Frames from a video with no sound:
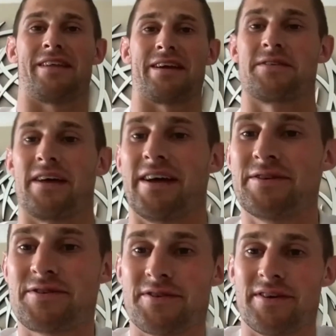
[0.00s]
Thanks for that
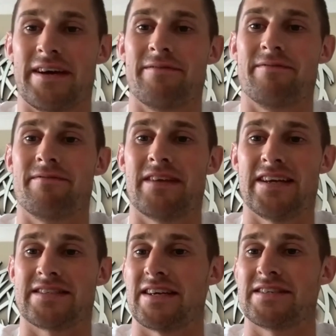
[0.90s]
intro. Yeah,
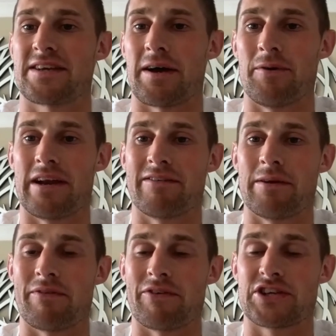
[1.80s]
it's nice to come on, have a
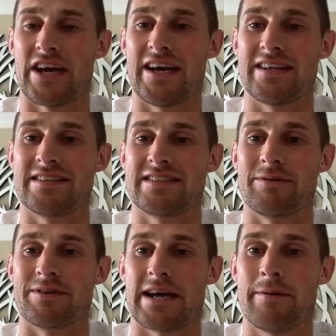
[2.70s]
little bit of a chat and see
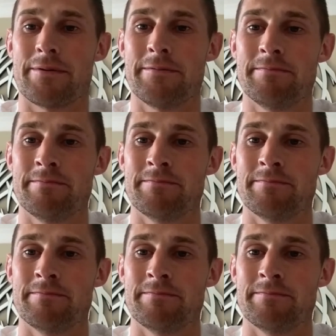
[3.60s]
what's happening.